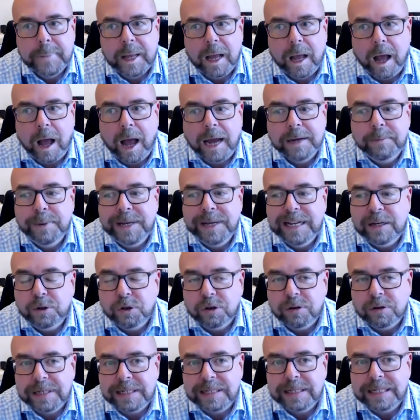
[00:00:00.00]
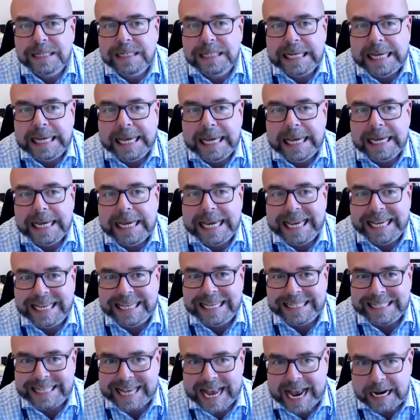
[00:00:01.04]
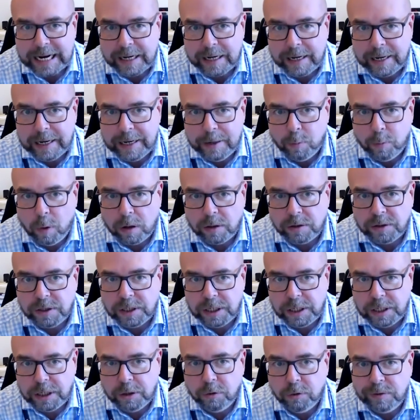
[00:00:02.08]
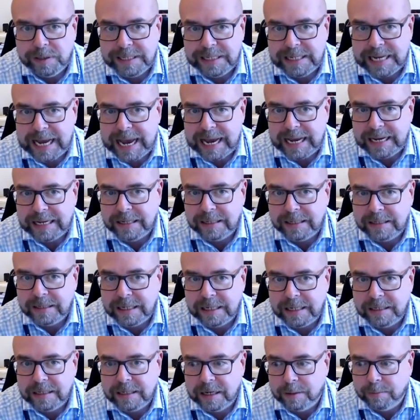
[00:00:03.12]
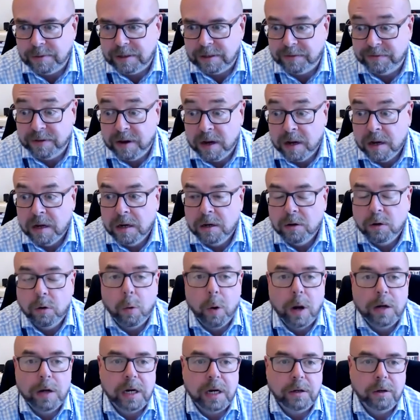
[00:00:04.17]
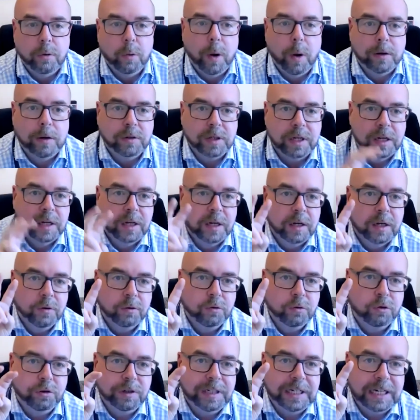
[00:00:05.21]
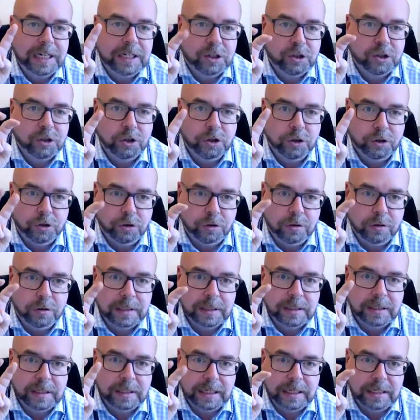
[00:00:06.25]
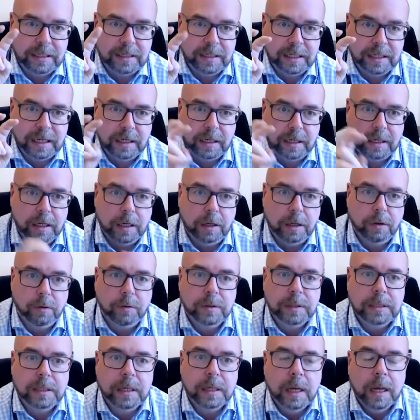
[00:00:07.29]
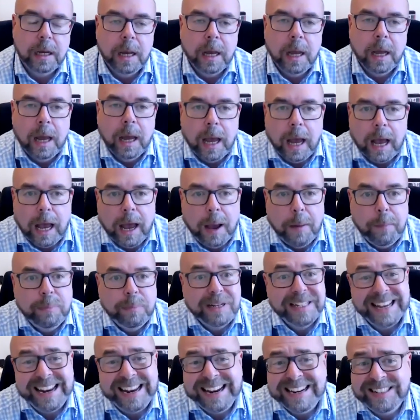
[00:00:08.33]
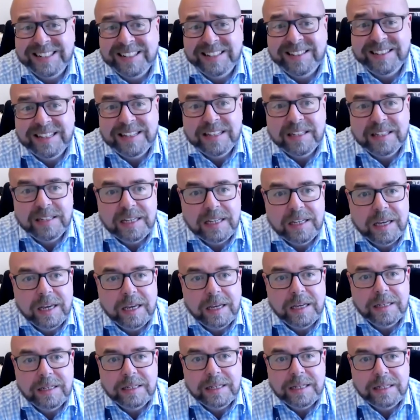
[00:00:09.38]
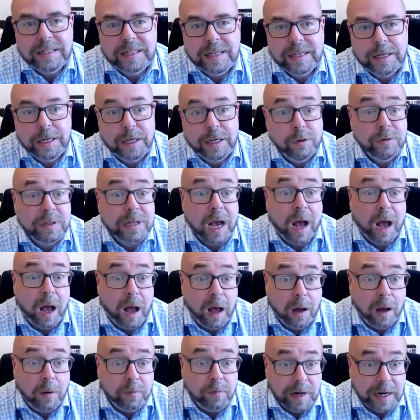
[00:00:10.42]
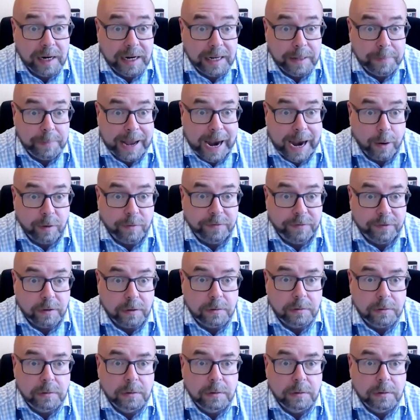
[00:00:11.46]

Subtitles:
I'd be interested to hear exactly what Hugh says in terms of quote unquote traditional CCQs, because I actually think CCQs are really powerful.